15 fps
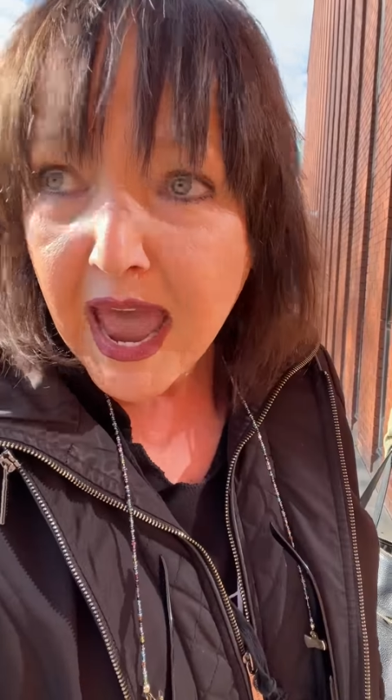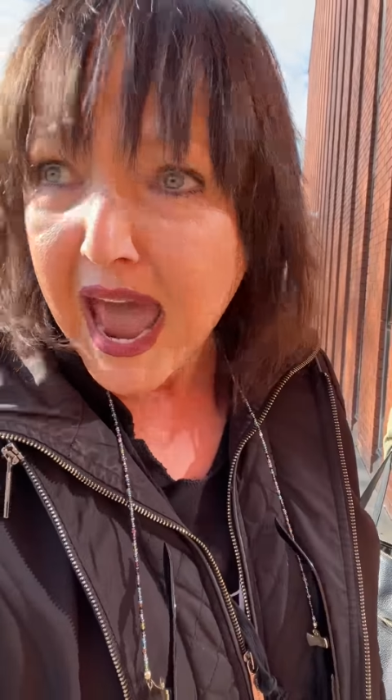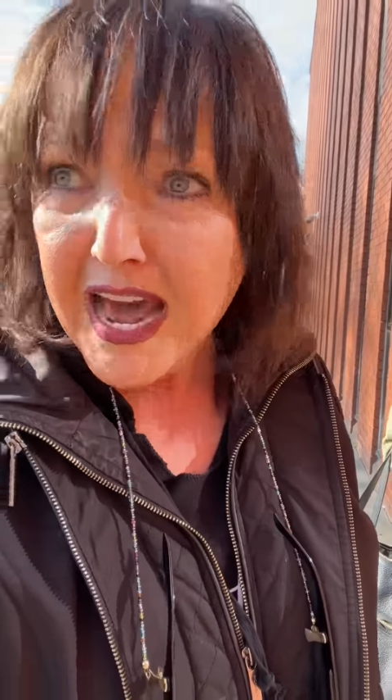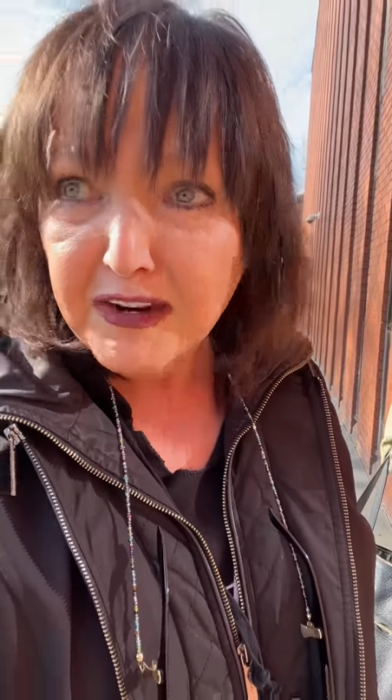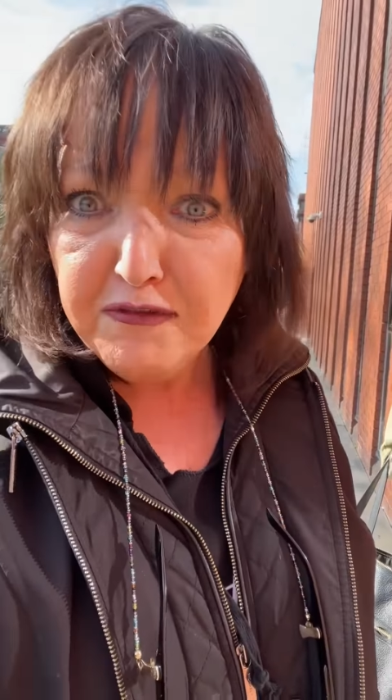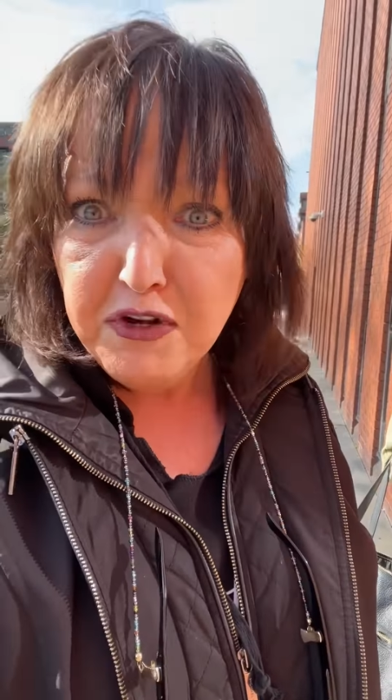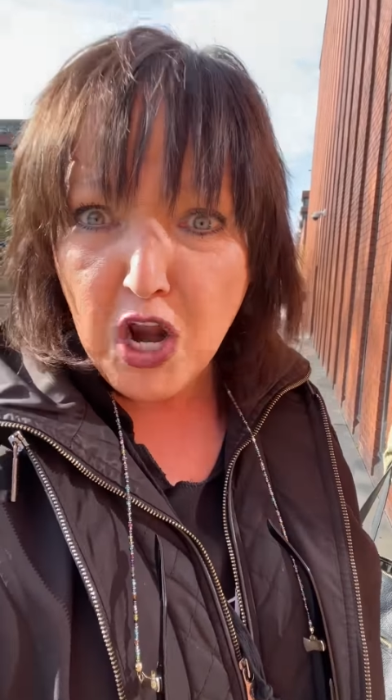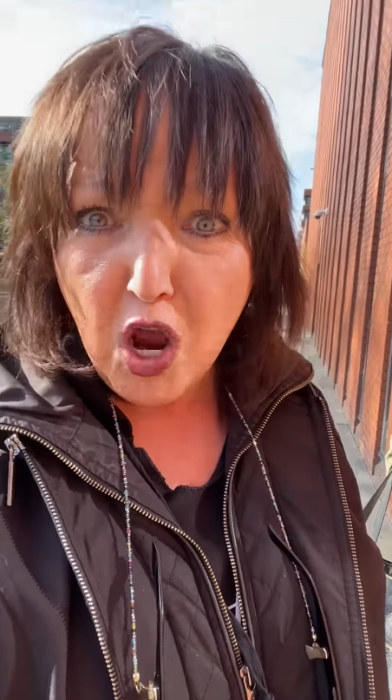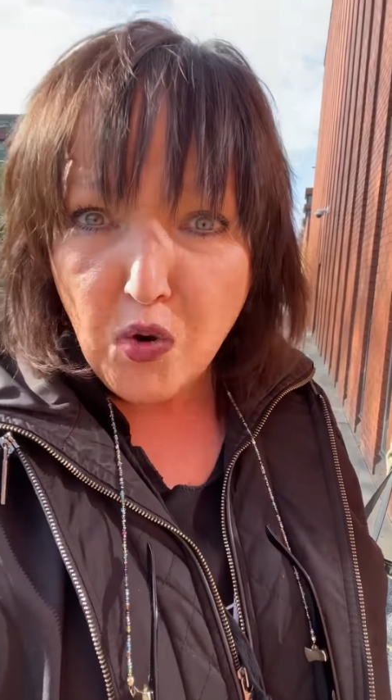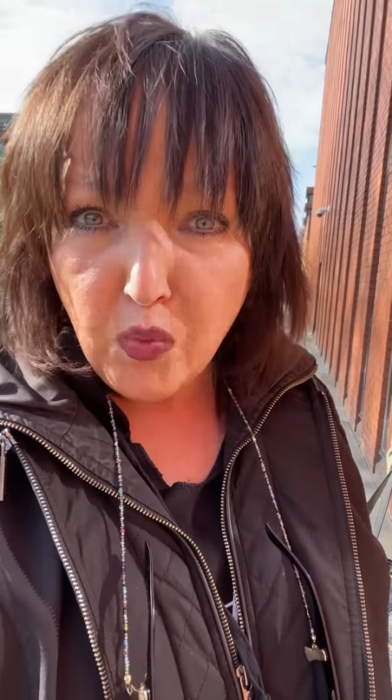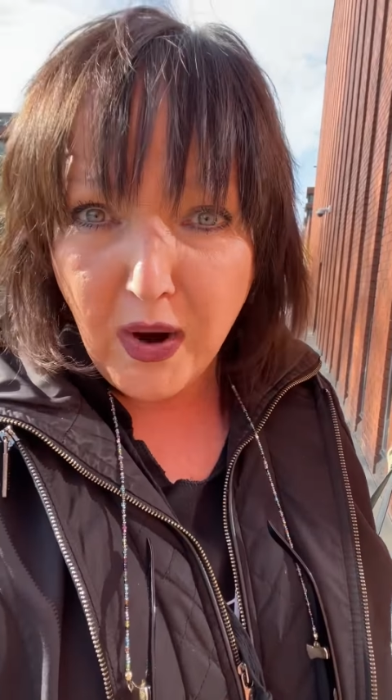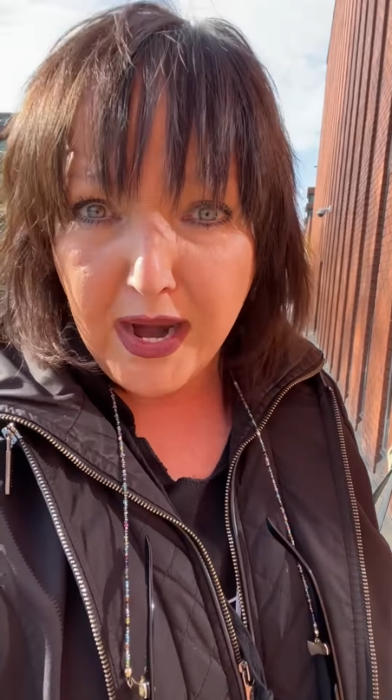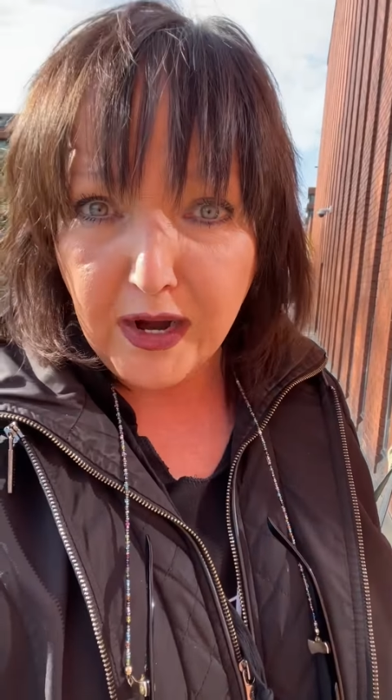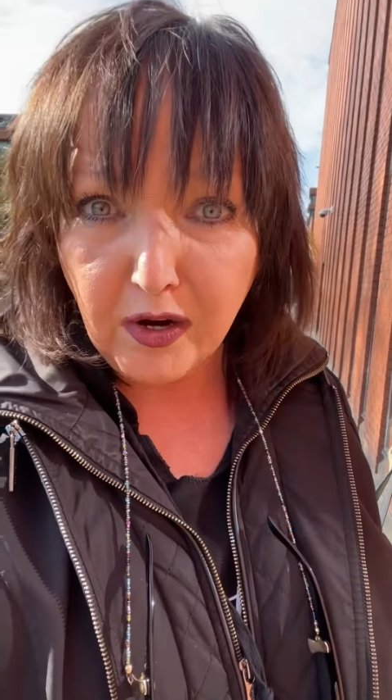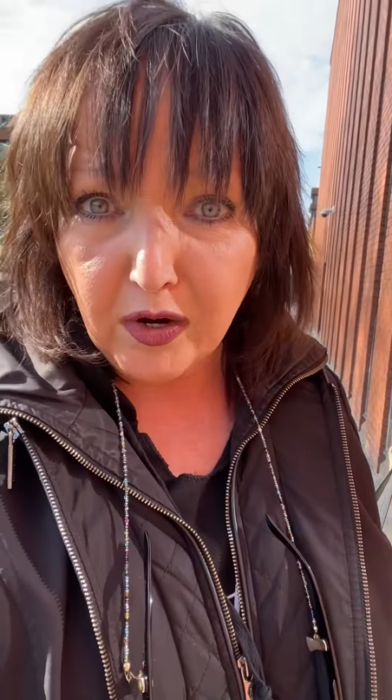Out of
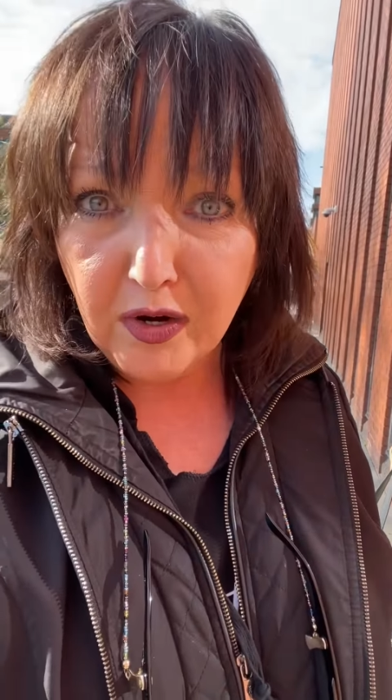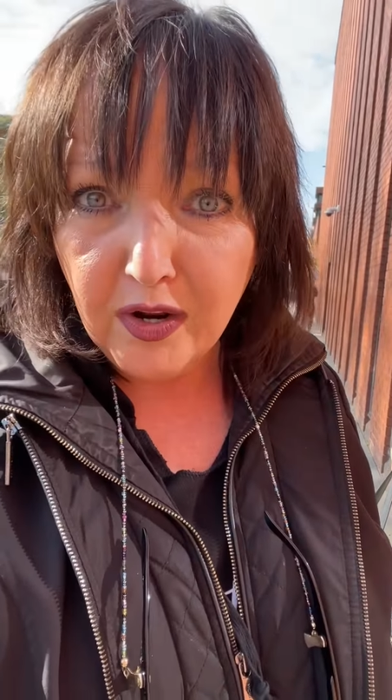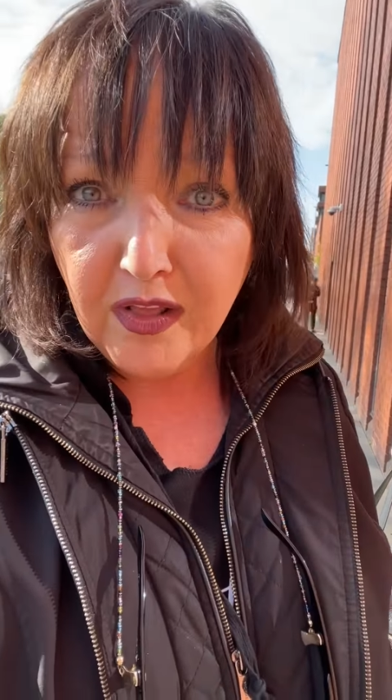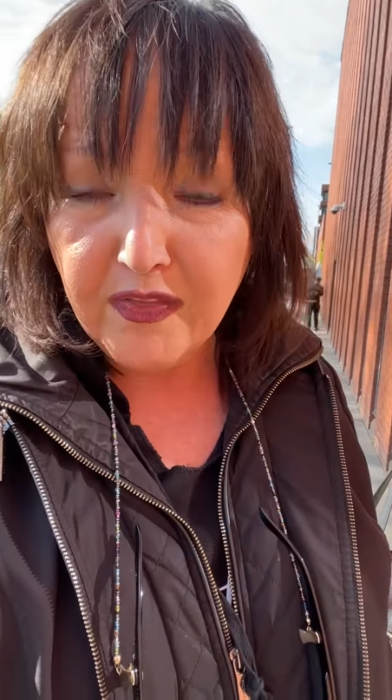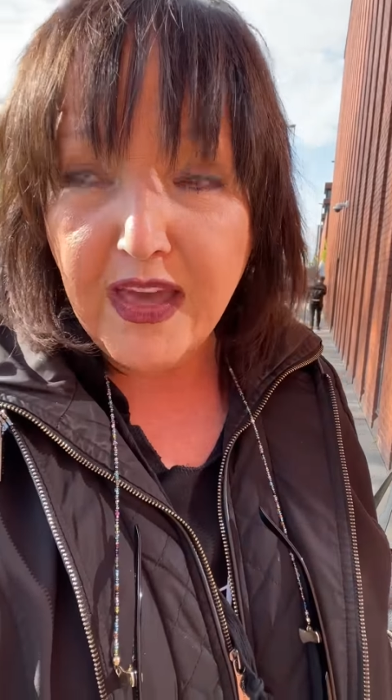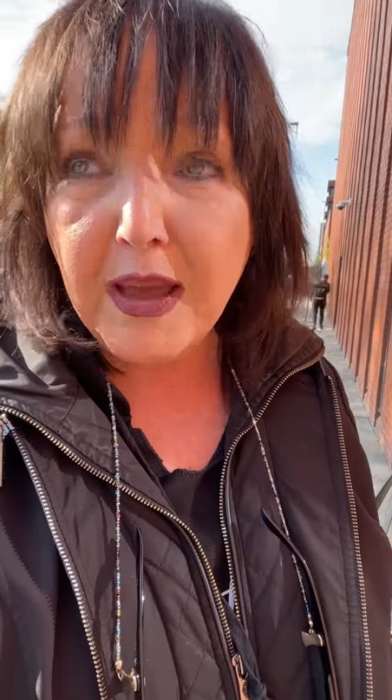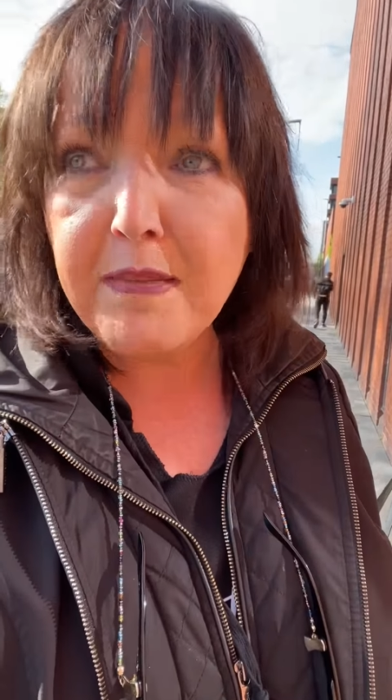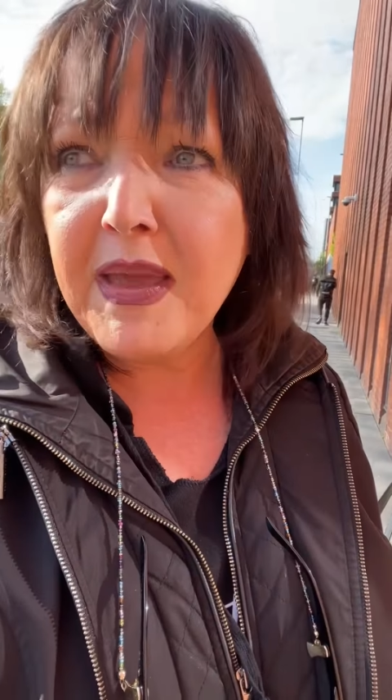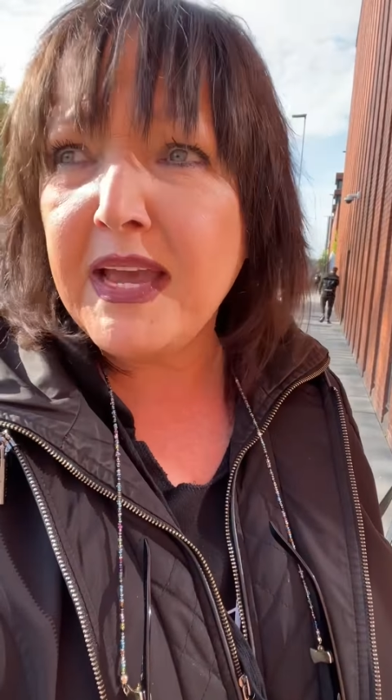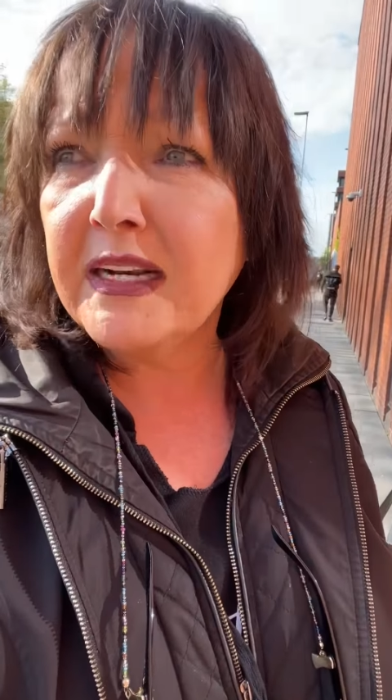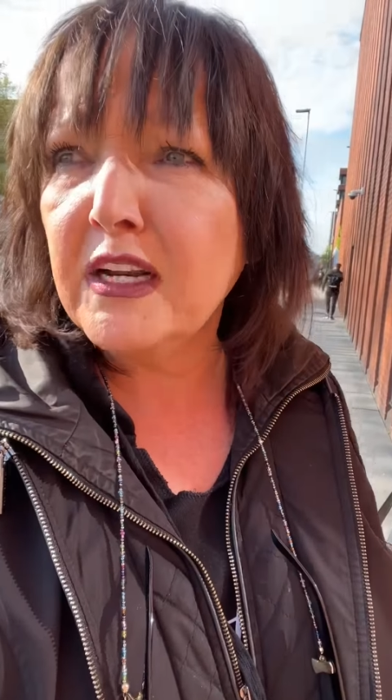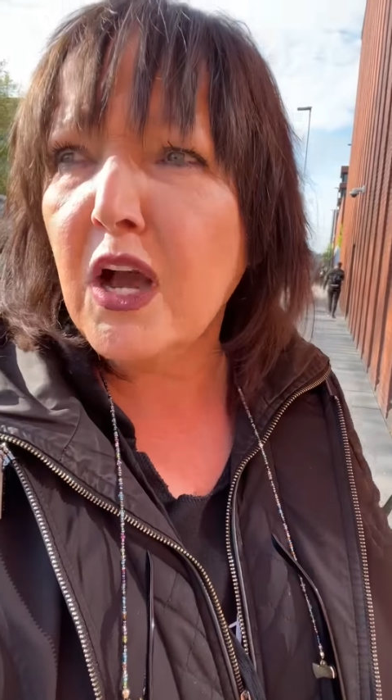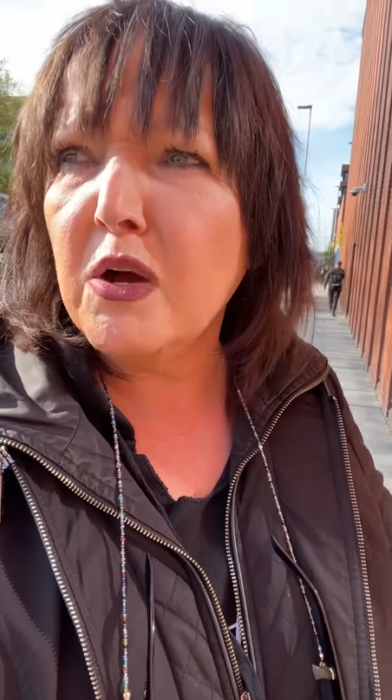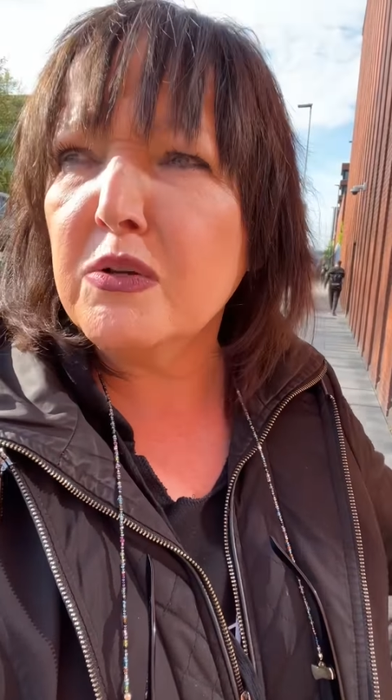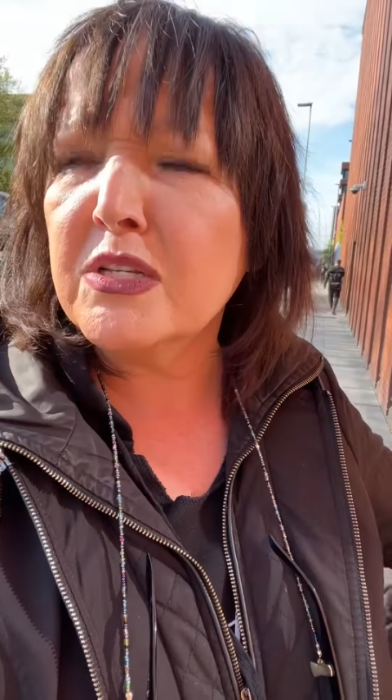nowhere, that man
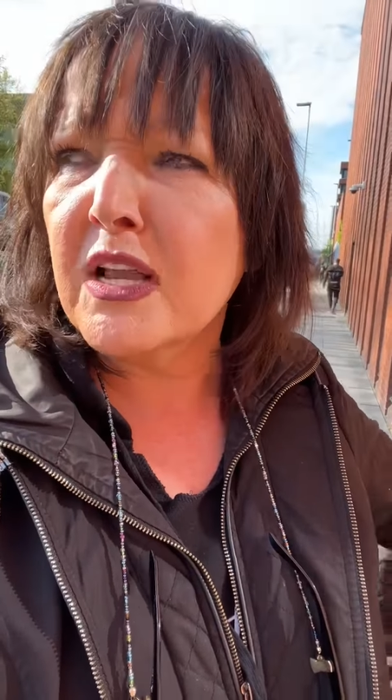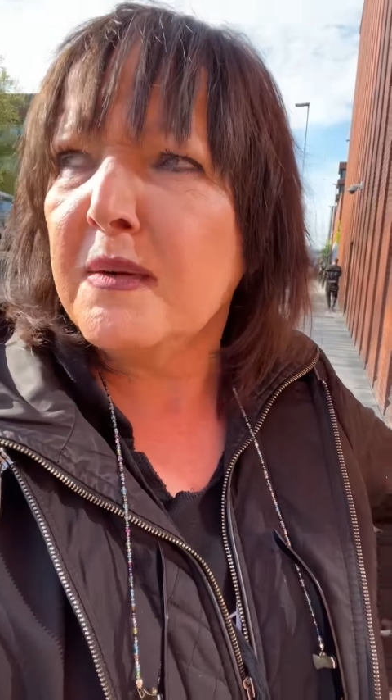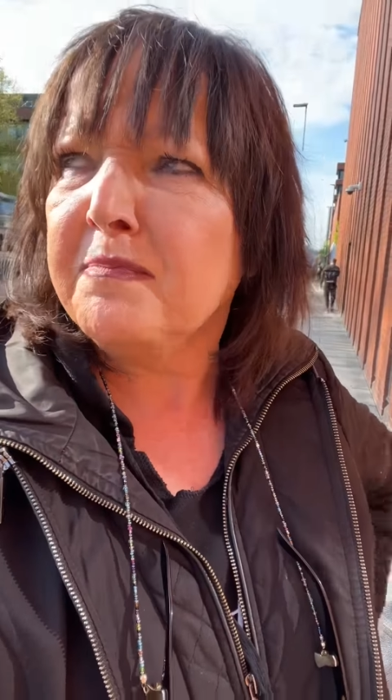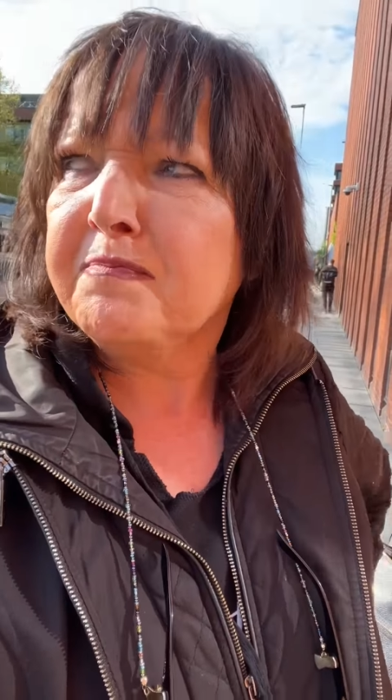goes,